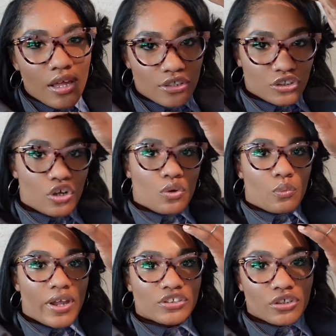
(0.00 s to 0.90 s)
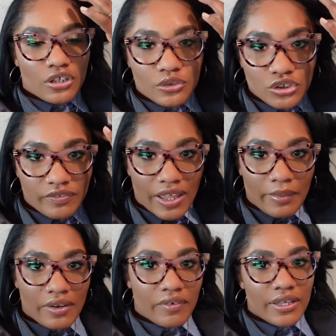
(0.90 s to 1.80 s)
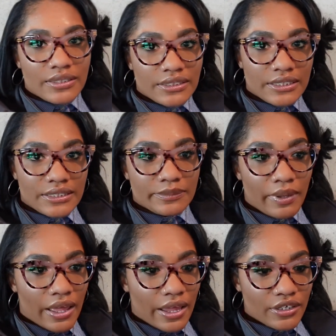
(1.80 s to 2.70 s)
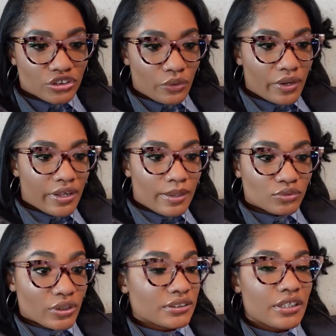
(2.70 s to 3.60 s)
So ways you can lose your flight benefits is by showing up dressed